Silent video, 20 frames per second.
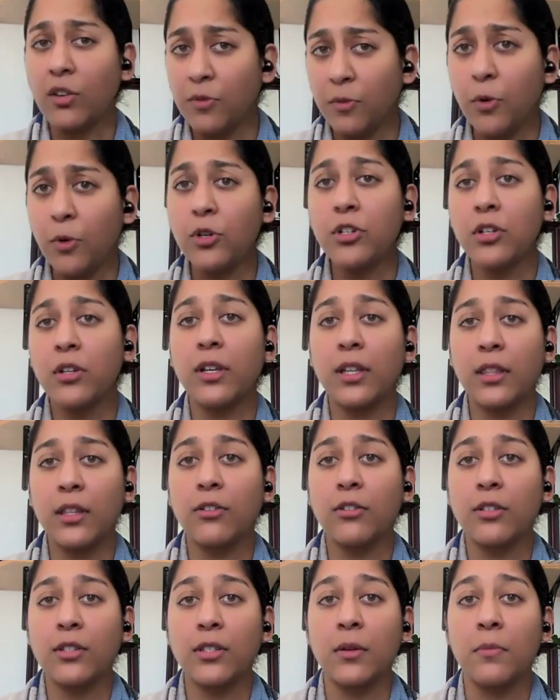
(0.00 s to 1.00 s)
Unfortunately,
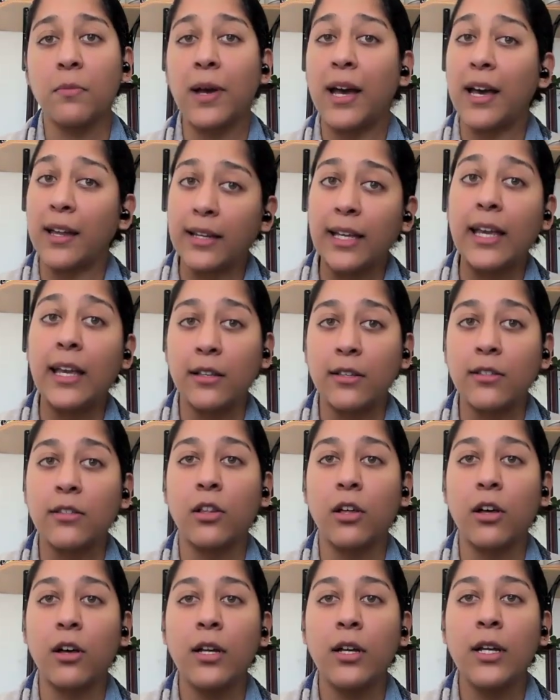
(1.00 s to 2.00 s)
there's some bad
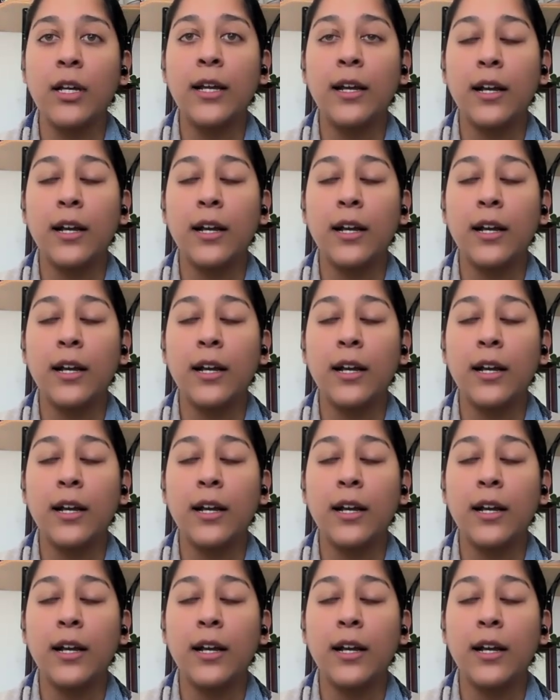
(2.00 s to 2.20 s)
case law